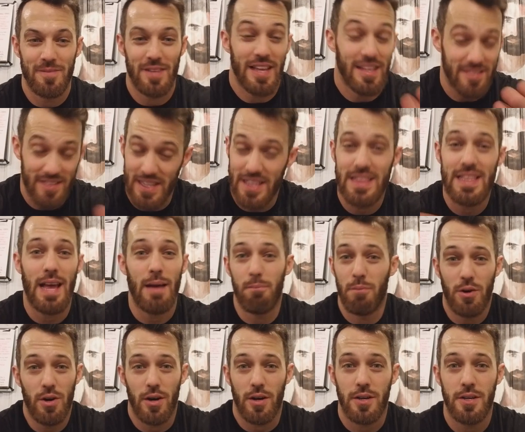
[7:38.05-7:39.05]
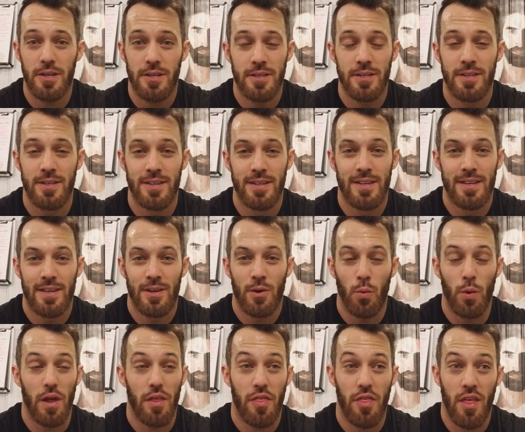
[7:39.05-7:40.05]
is in that book
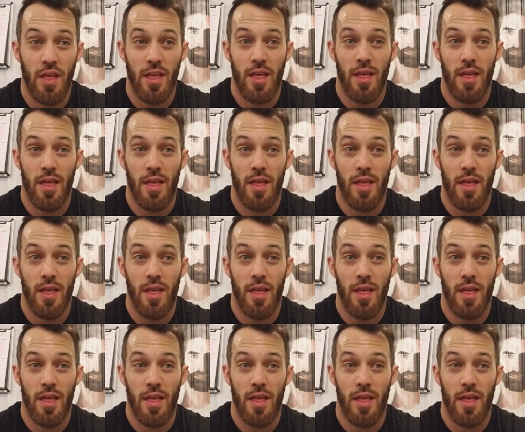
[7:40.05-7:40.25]
with